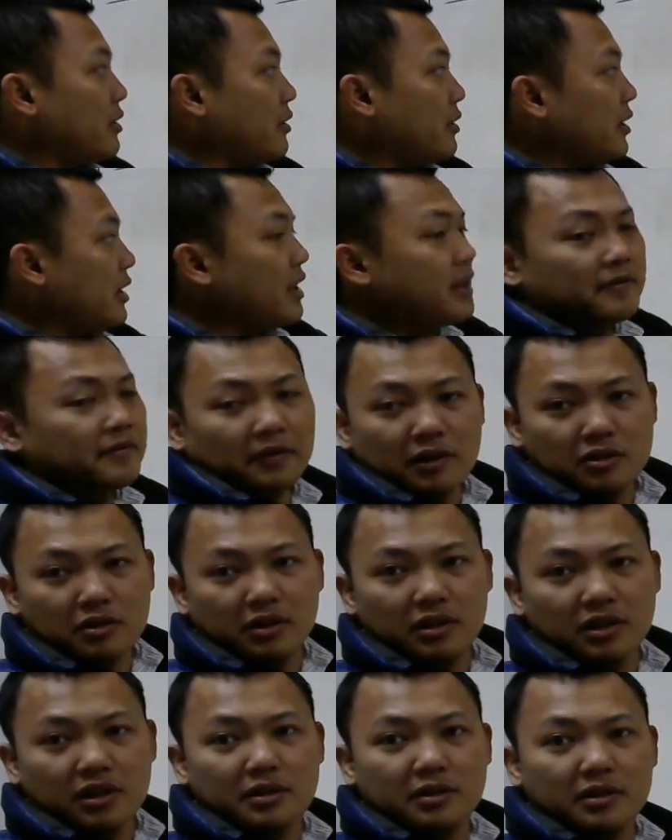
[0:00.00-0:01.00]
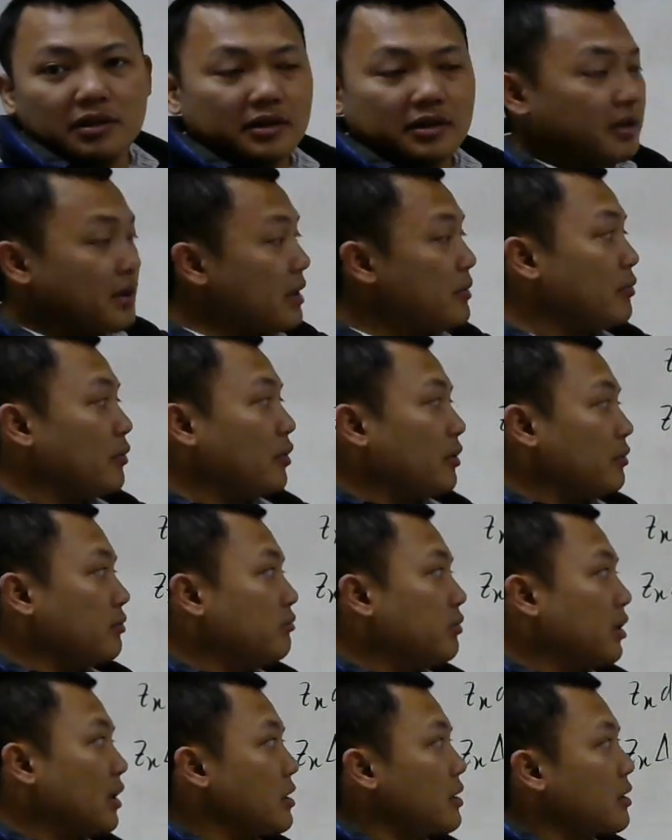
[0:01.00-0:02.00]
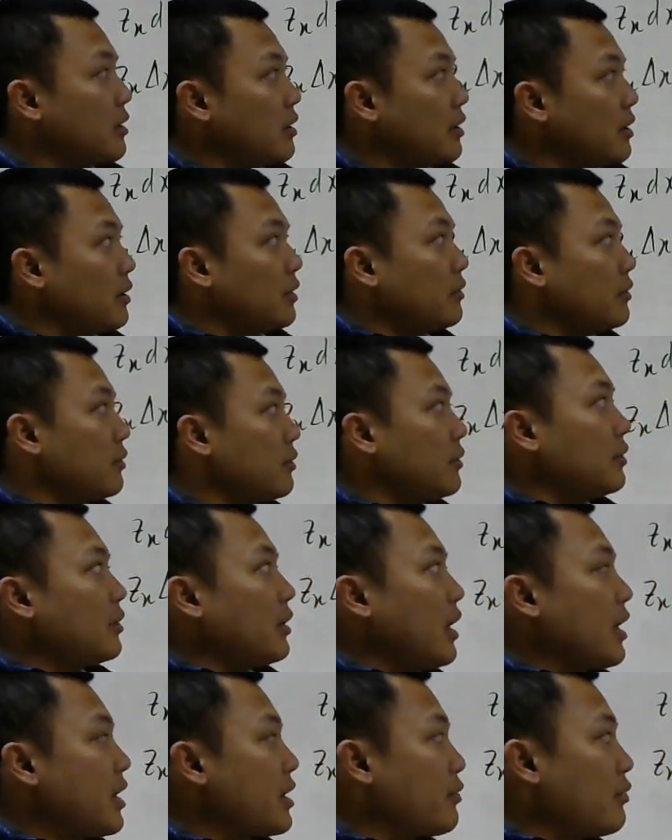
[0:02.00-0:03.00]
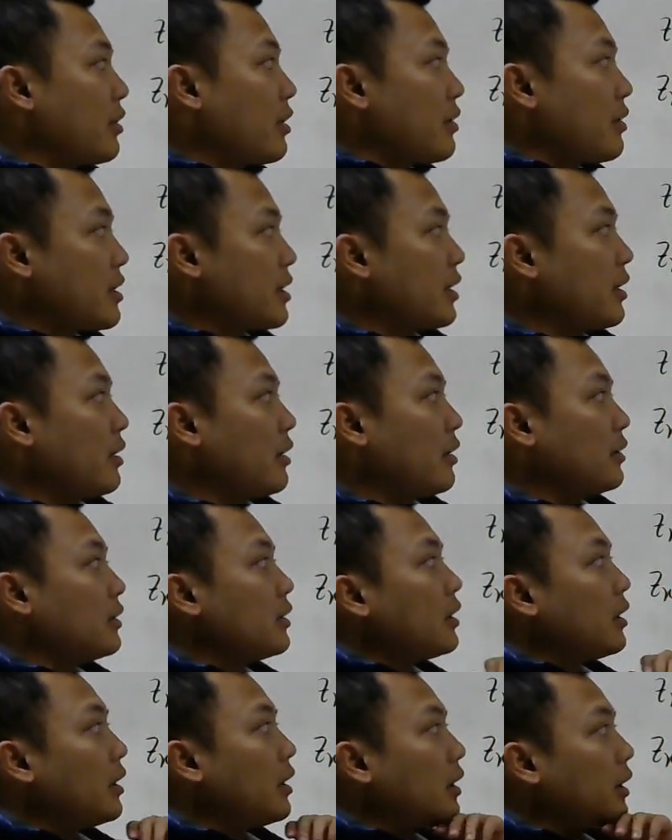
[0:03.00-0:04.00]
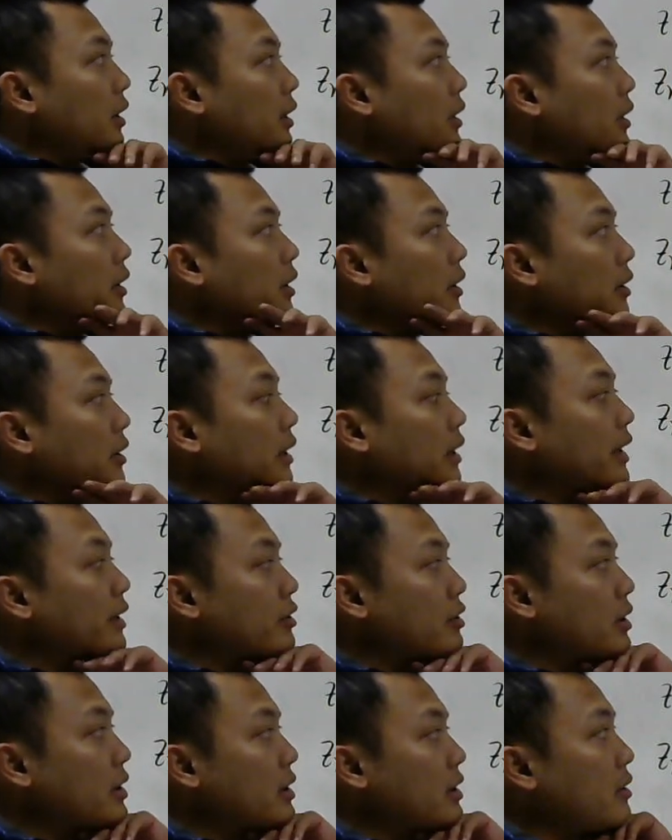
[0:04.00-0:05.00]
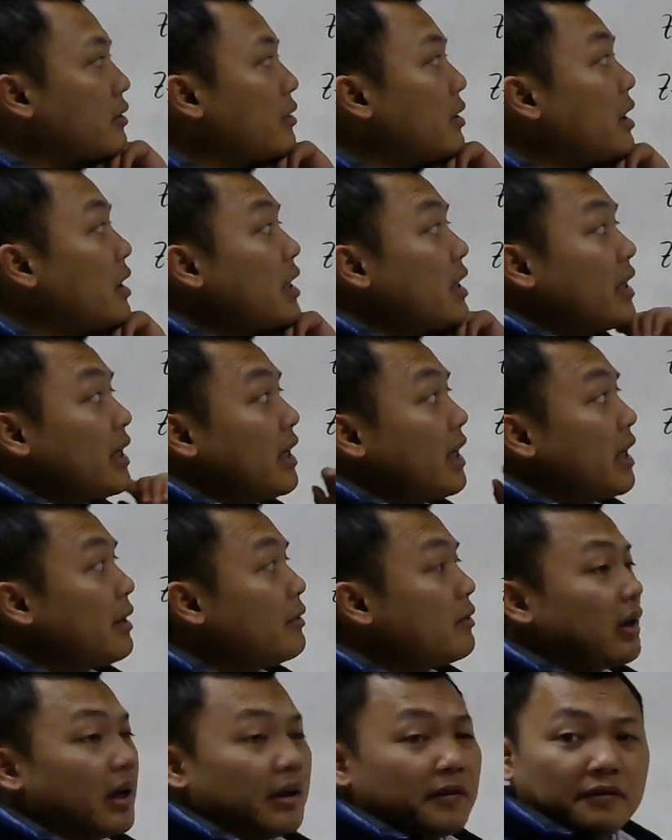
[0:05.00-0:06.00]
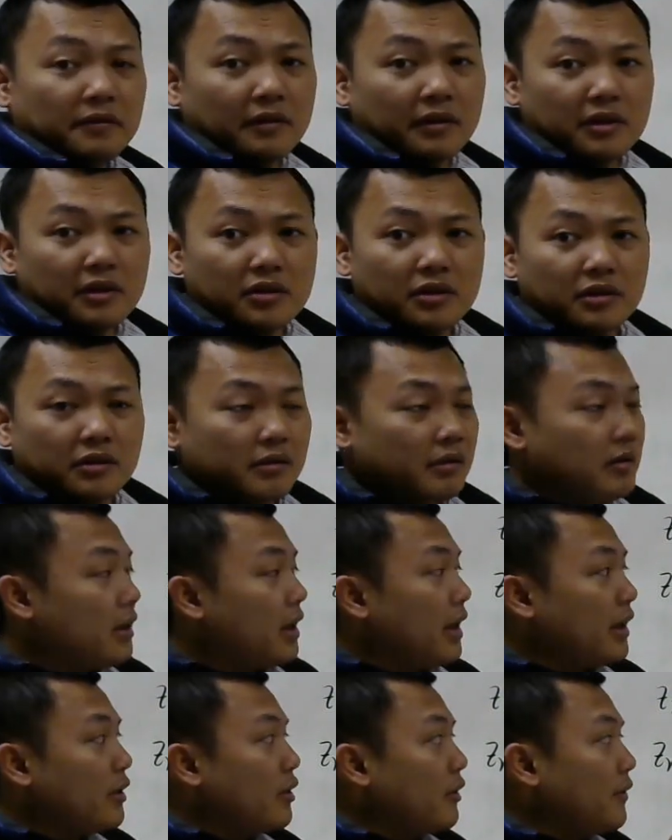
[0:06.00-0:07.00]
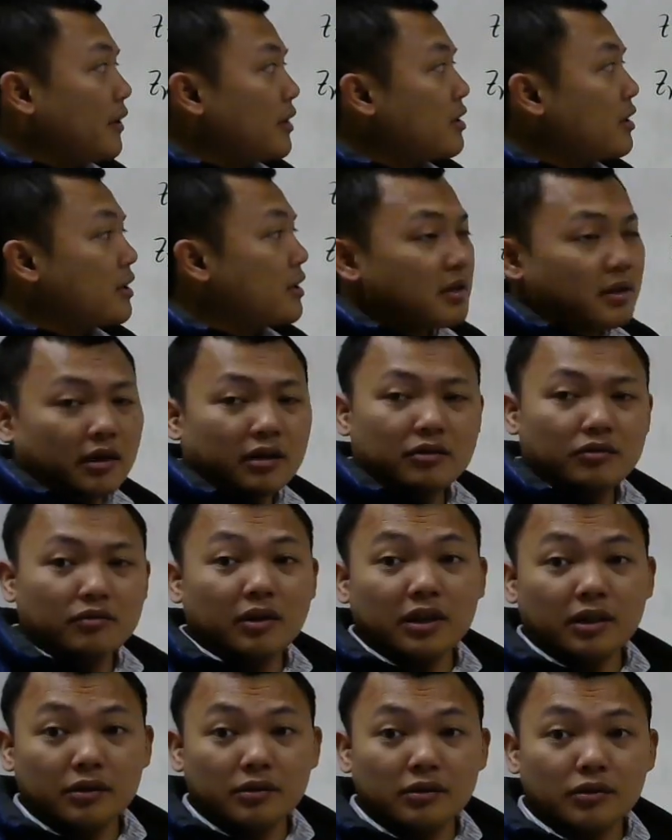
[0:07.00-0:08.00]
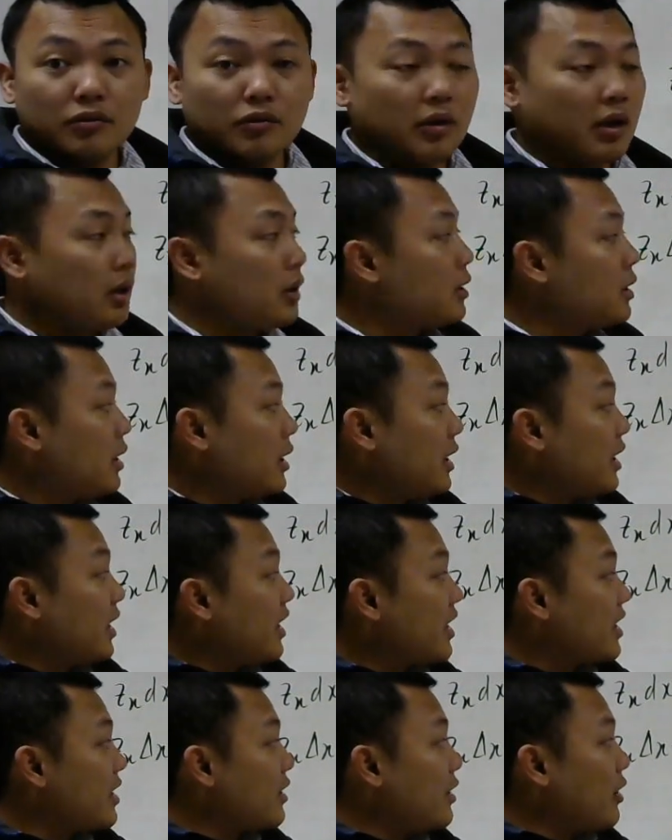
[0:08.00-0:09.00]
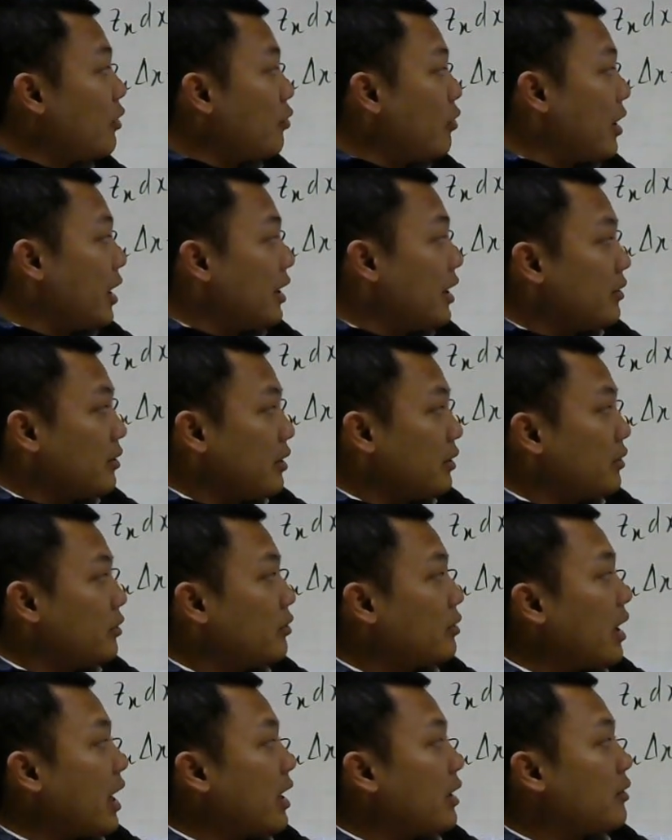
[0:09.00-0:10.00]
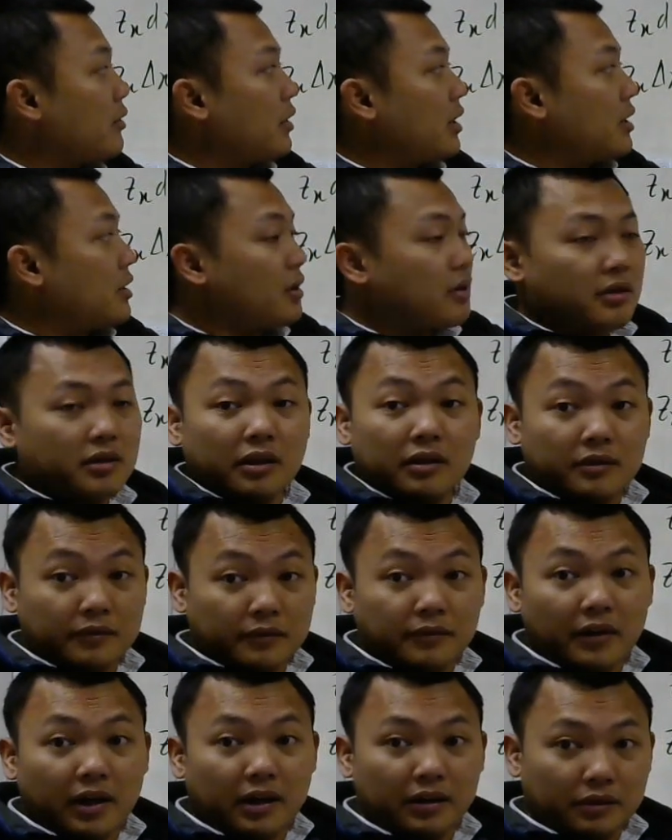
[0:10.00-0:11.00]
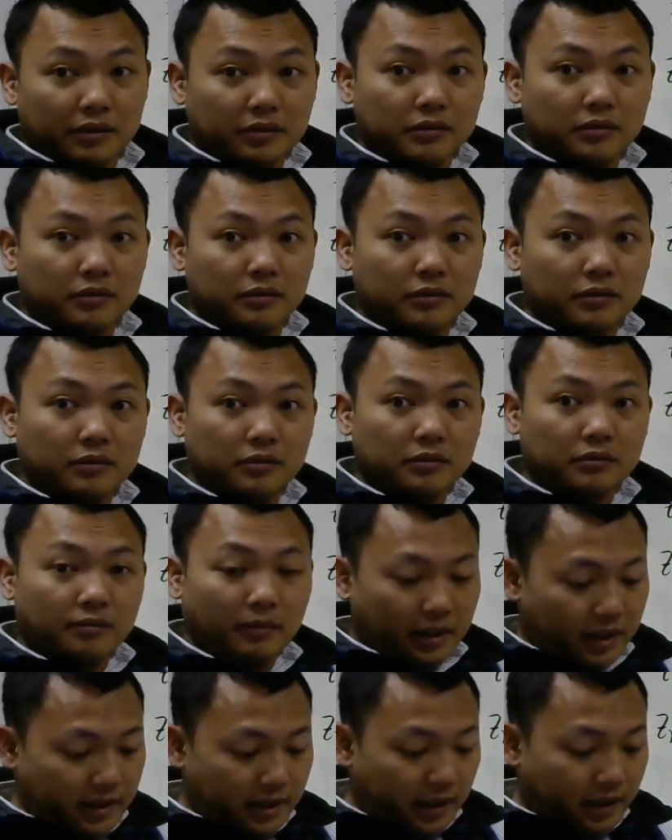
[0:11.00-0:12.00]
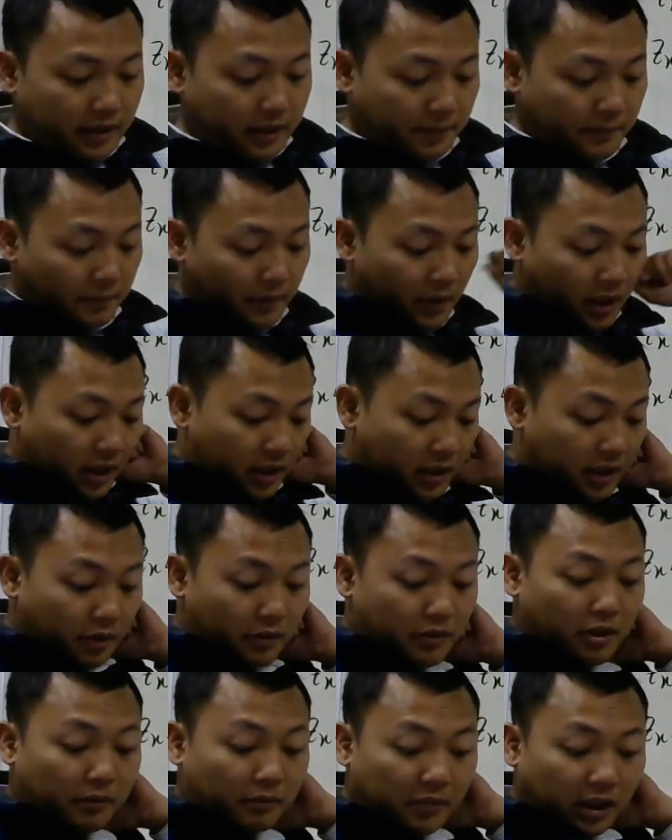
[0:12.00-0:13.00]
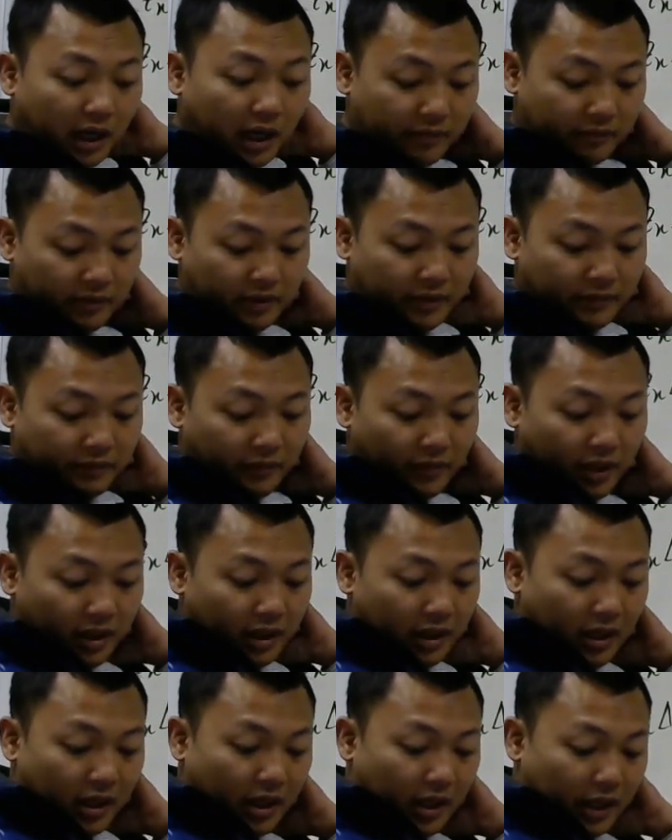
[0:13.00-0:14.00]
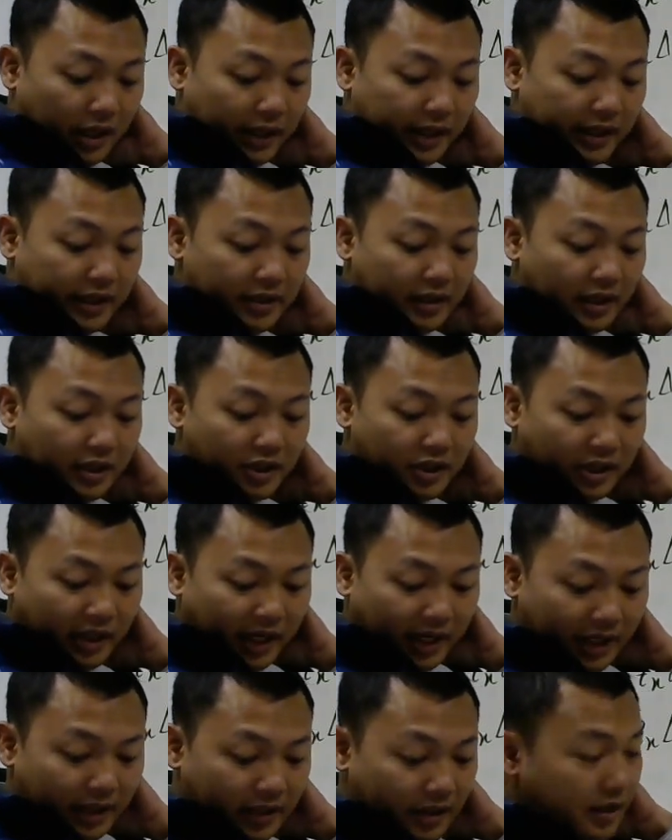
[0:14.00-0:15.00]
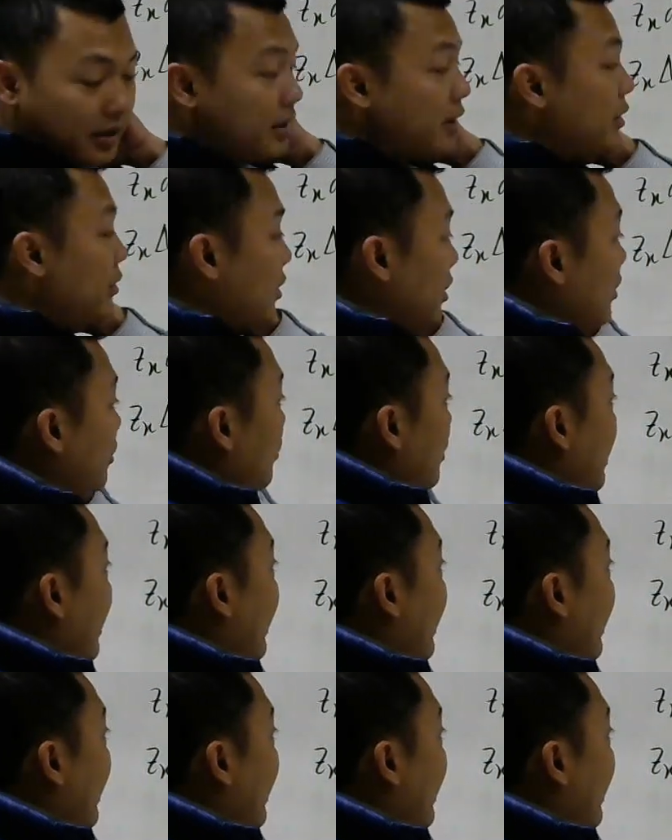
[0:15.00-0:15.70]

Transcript: You know, this function is simple, but as we consider on lecture, so if you have function and your function is not really good one, it's no way, you know, to calculate such value. Make sense? So sometimes in such cases, you know, we